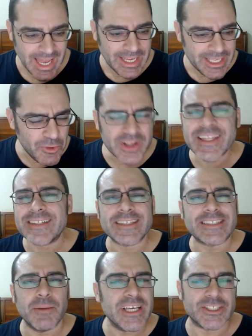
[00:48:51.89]
You would think that
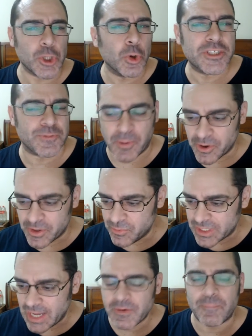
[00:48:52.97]
somebody as old as Bernie
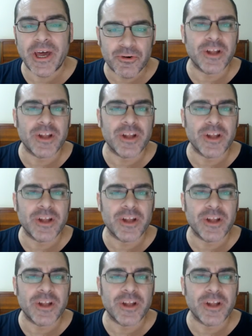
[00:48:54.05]
would have a better